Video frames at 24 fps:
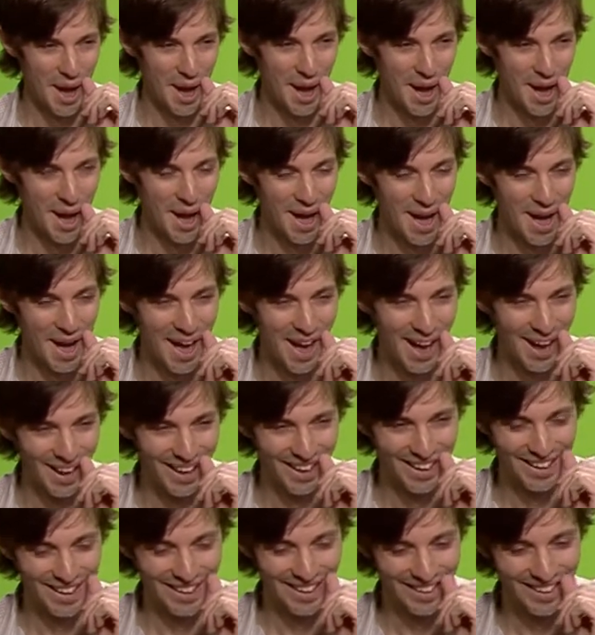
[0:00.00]

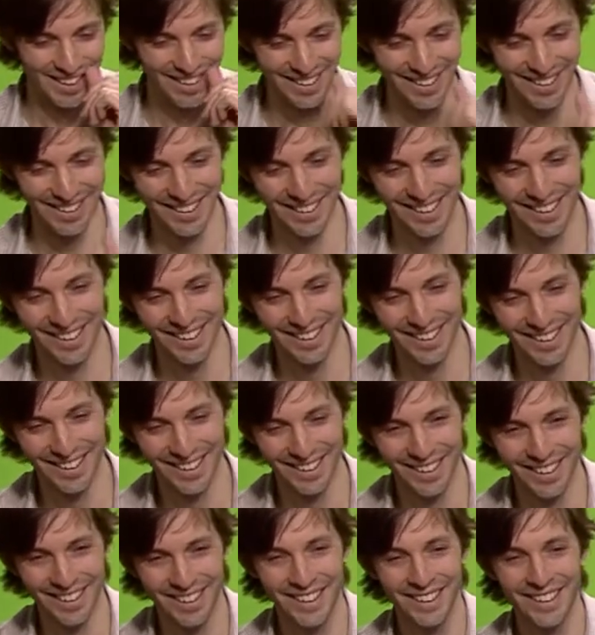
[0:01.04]

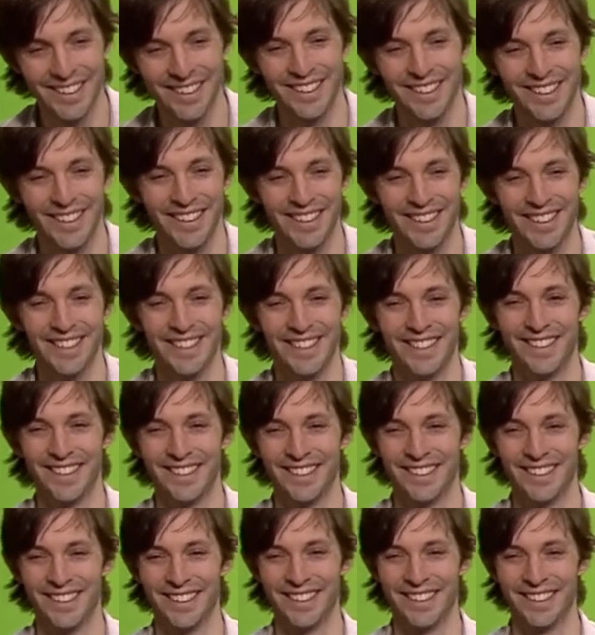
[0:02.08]

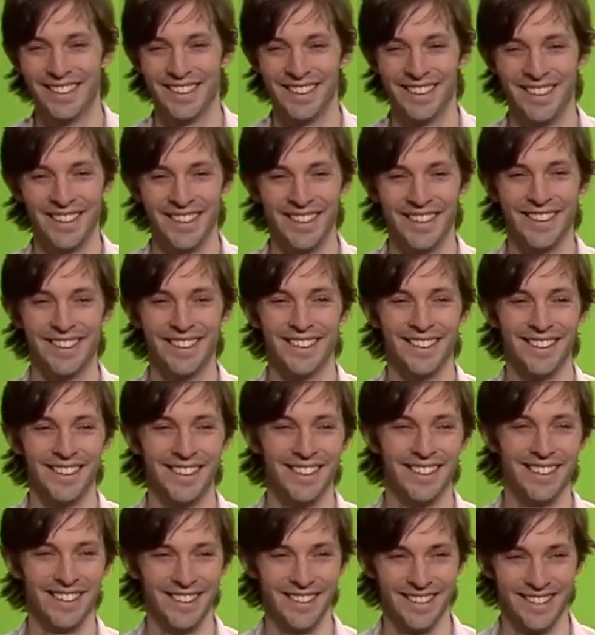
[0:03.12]

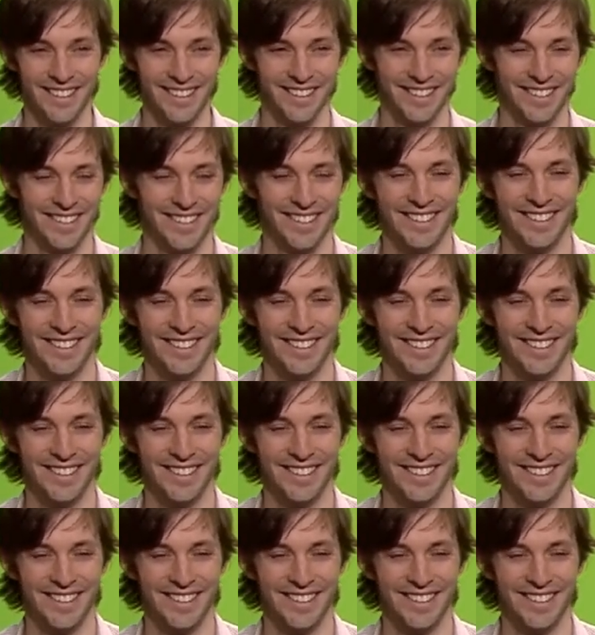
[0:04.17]
This person isn't speaking.